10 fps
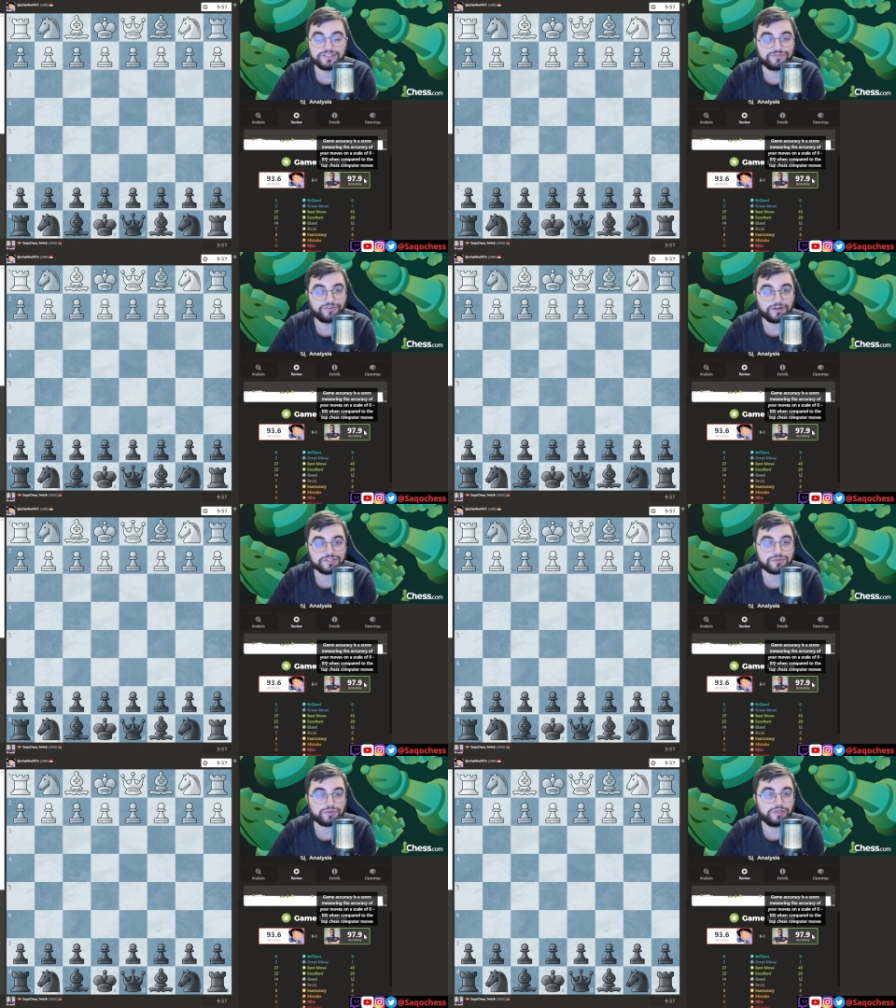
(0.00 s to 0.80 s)
It's
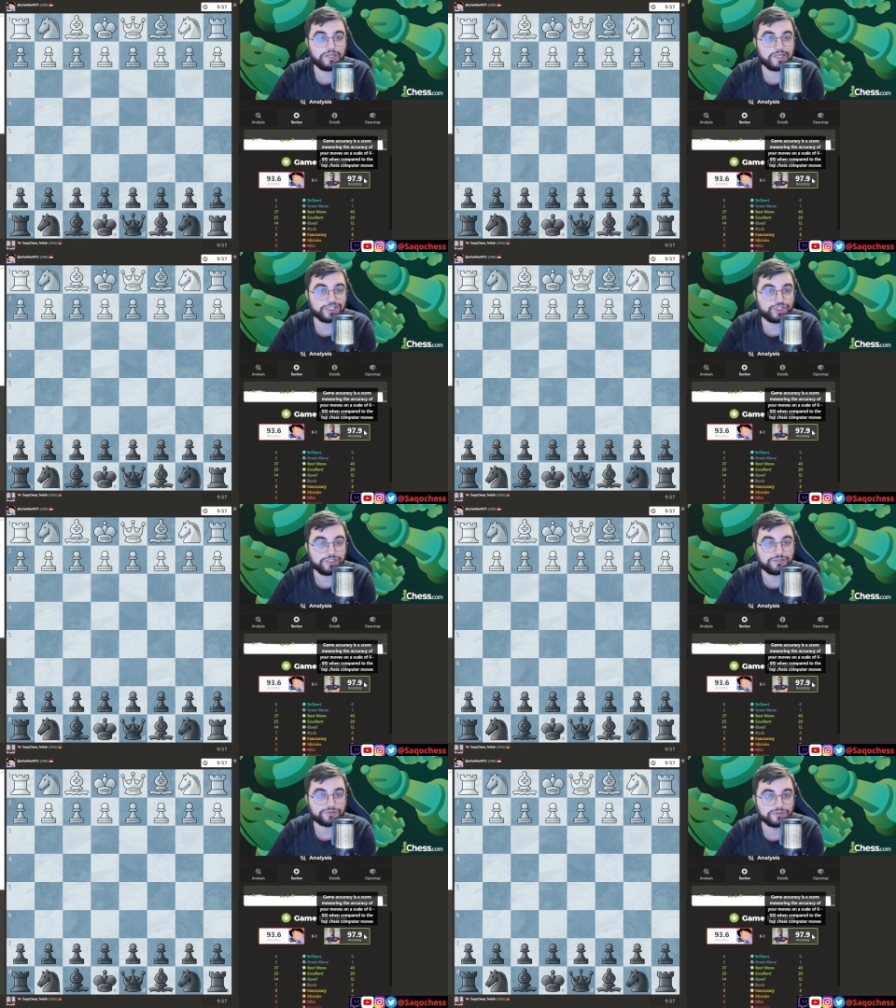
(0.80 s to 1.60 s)
very strong against
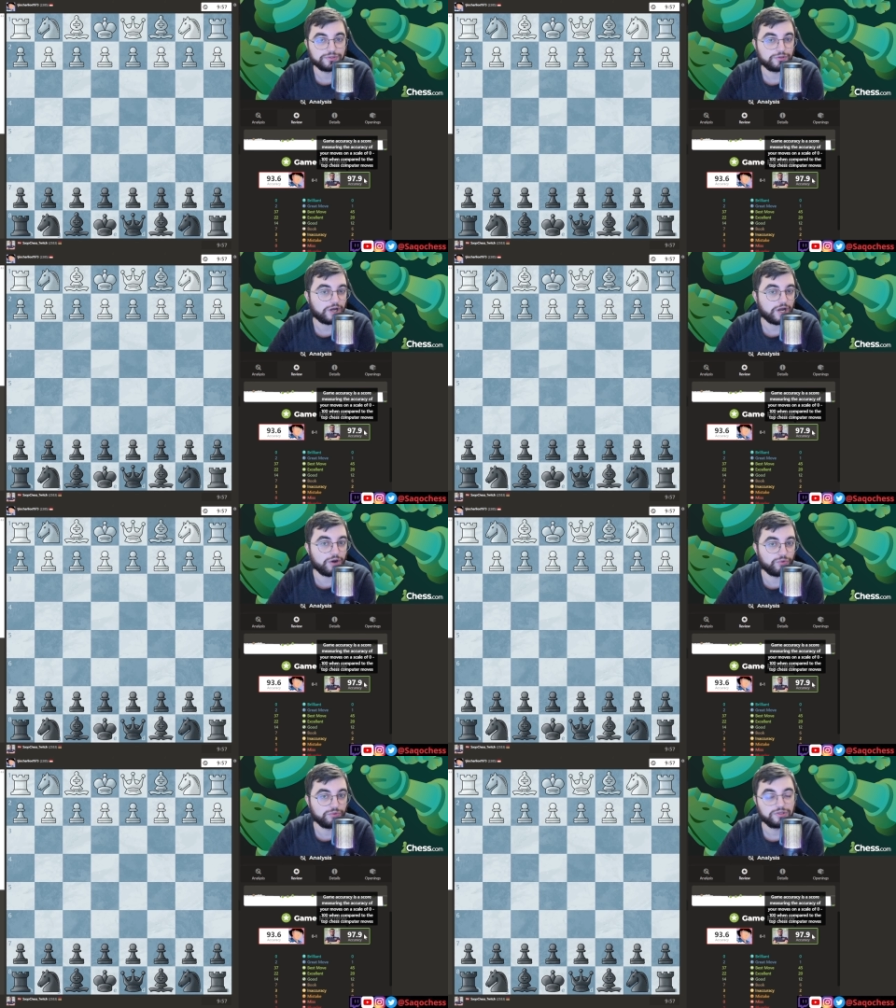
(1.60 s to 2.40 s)
cheater.
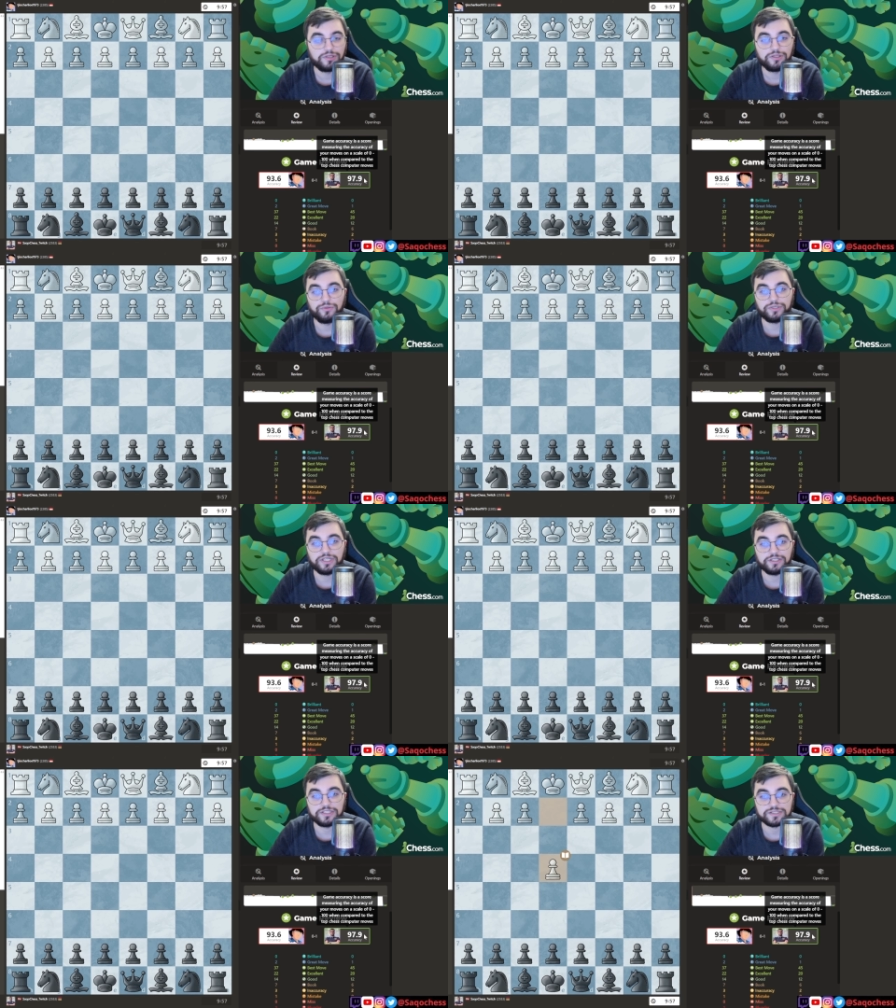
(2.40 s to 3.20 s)
How?
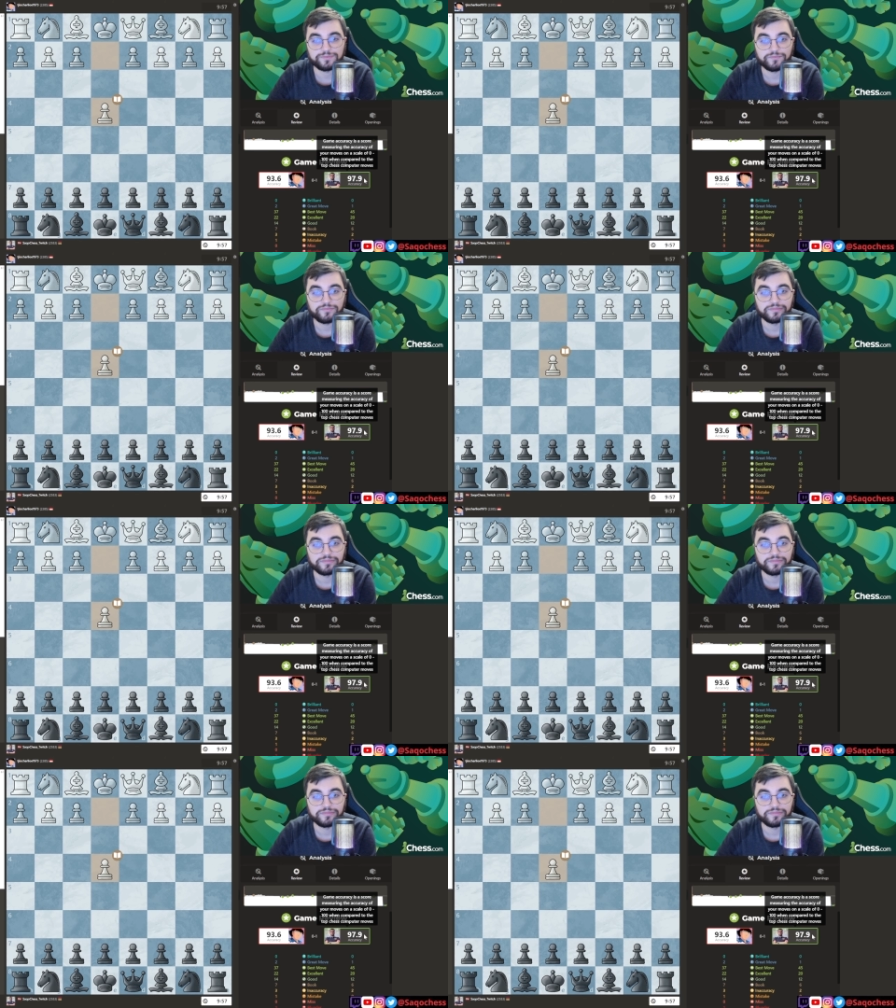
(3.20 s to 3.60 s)
Looking at this.